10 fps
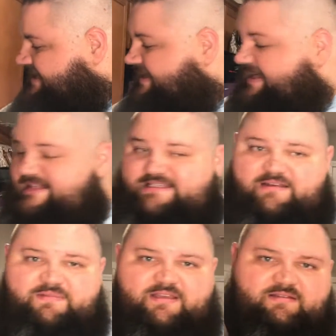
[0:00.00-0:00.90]
and that's
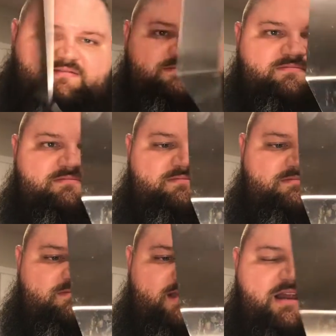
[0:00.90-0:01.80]
going to be,
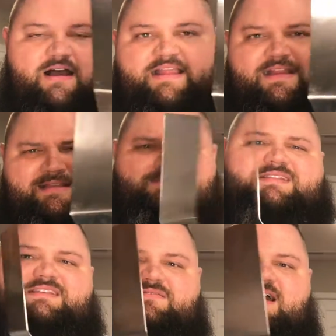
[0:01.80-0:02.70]
I think this
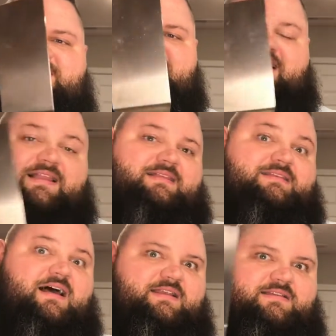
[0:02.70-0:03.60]
was described as like a
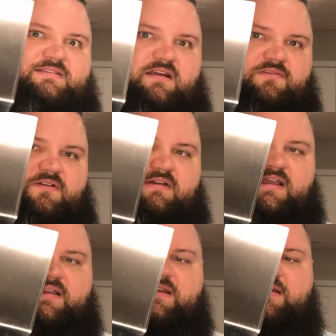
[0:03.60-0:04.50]
lasagna server, right?